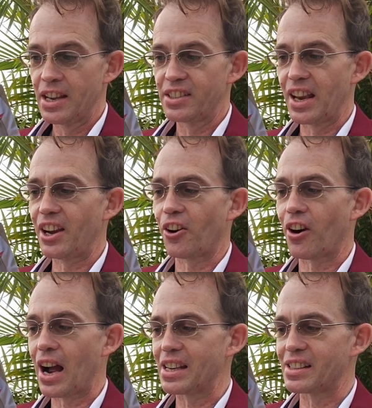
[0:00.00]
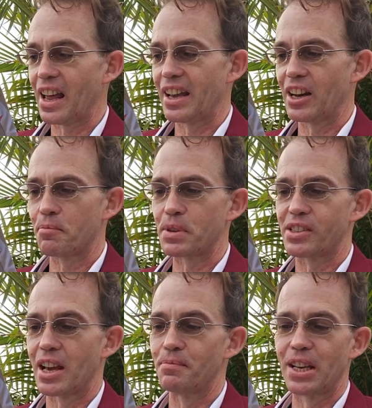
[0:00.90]
Seeing her eyes light up as
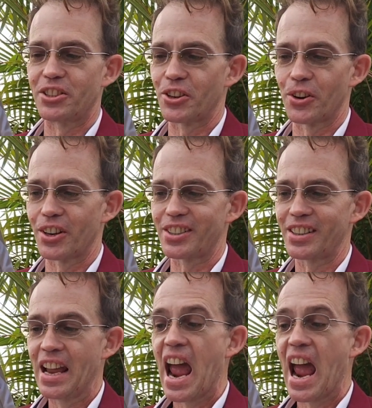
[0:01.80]
they meet yours,